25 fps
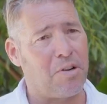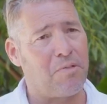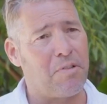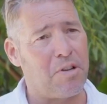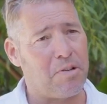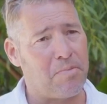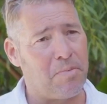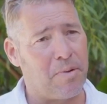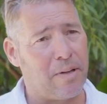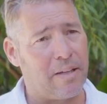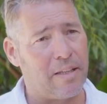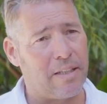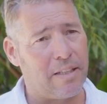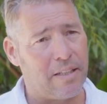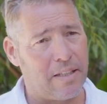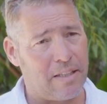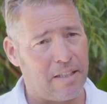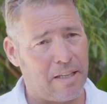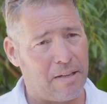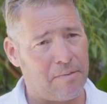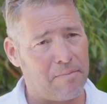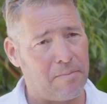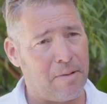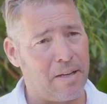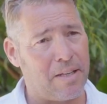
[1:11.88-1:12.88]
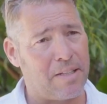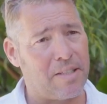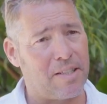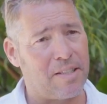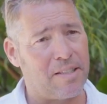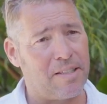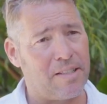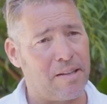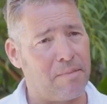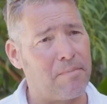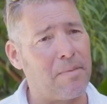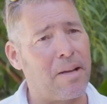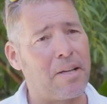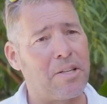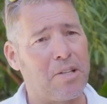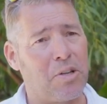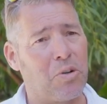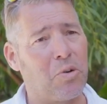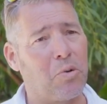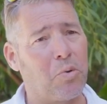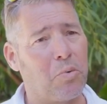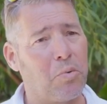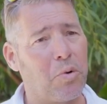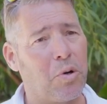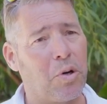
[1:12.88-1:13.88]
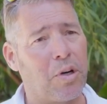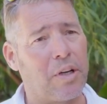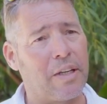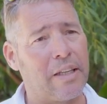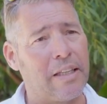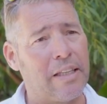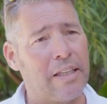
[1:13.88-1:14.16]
charisma that makes it all work.